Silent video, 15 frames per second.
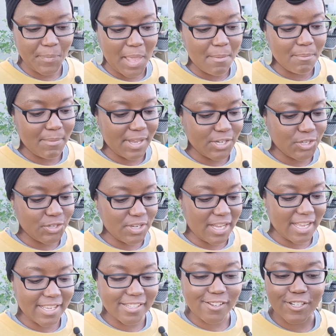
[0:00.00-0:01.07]
make sure you
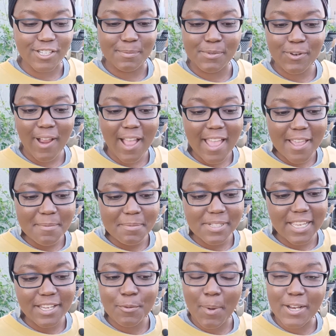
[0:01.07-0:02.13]
guys are subscribed
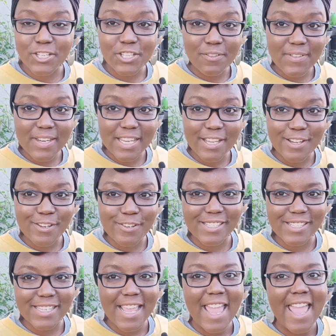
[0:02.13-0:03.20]
and you're watching the
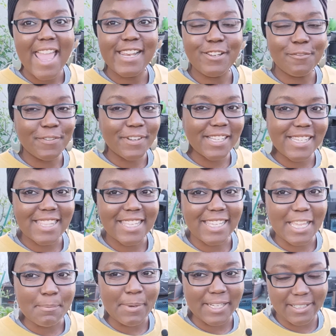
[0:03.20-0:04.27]
videos, and don't forget to hit the
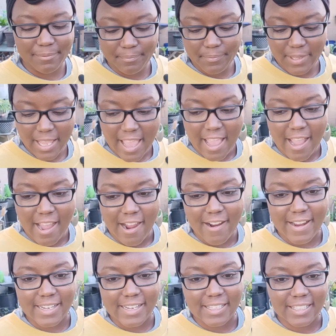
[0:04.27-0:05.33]
like button. All
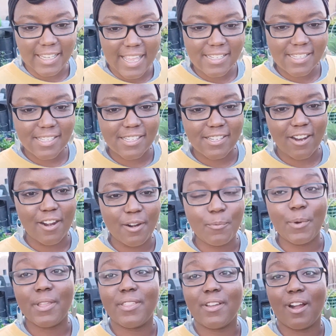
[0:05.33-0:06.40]
right, let's start
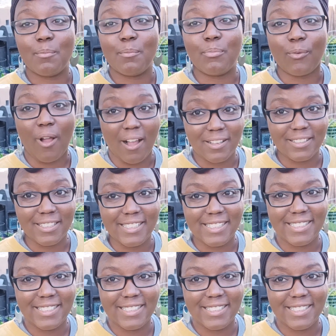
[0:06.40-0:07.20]
with our broccoli.